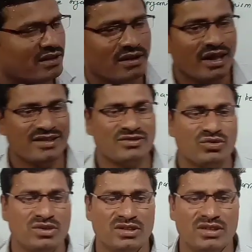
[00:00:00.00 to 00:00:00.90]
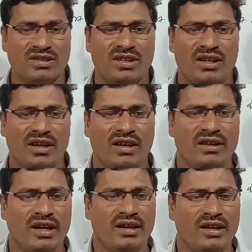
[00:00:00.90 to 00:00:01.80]
next question is there,
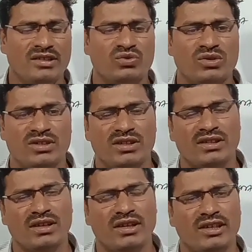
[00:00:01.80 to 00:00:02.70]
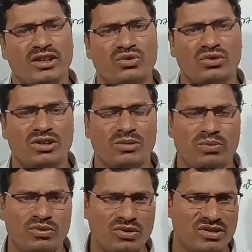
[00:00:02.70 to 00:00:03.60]
and that next question is related to the
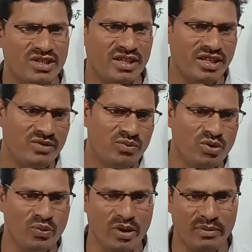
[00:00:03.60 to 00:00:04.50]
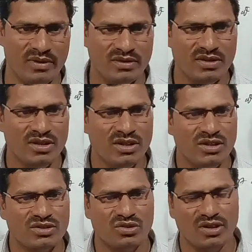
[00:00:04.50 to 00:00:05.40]
food chain and food web.
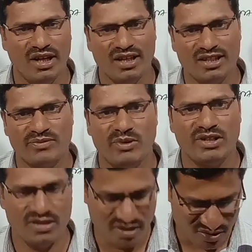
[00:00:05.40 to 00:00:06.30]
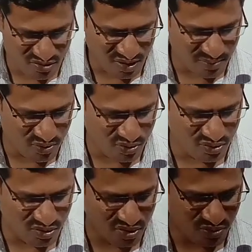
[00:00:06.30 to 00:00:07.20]
So that explanation also I am
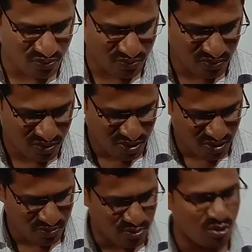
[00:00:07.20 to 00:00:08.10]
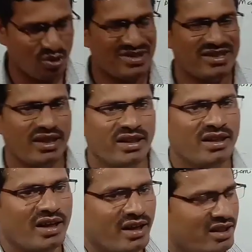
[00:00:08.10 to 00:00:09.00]
going to give, food chain
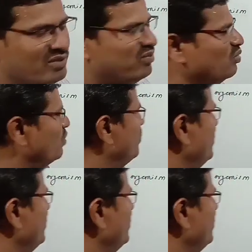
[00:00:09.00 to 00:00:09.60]
and food